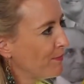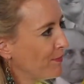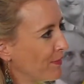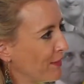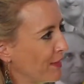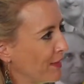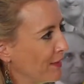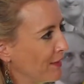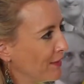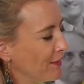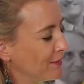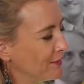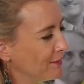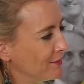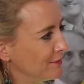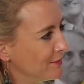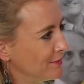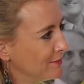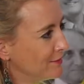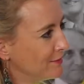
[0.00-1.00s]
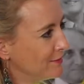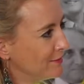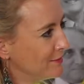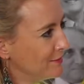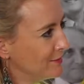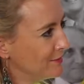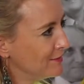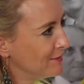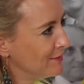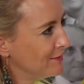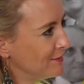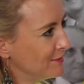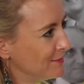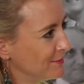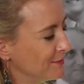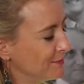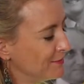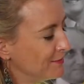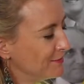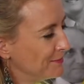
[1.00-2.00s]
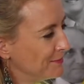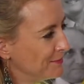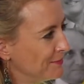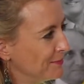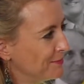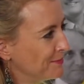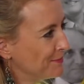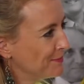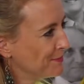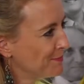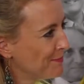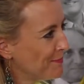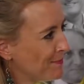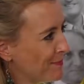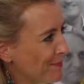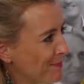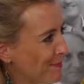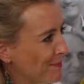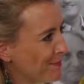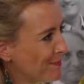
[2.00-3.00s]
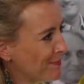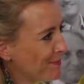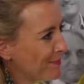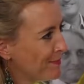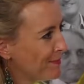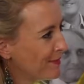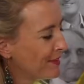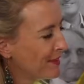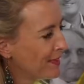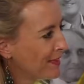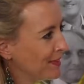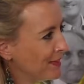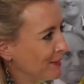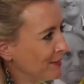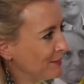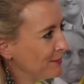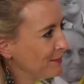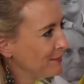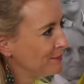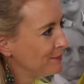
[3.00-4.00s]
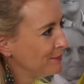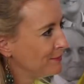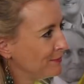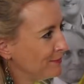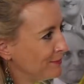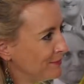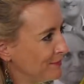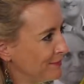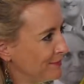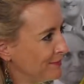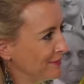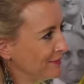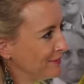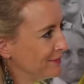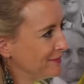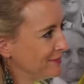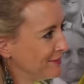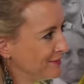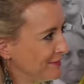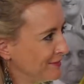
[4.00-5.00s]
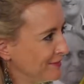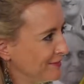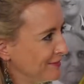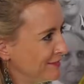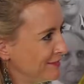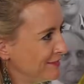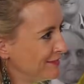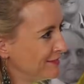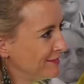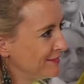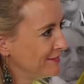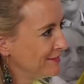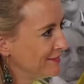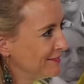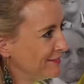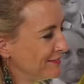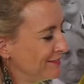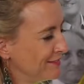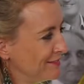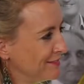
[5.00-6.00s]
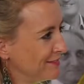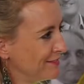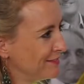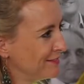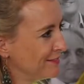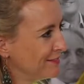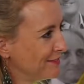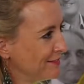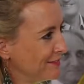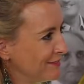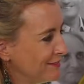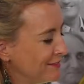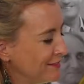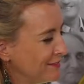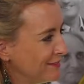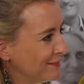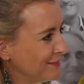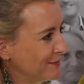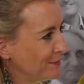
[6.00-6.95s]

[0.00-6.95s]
(silent)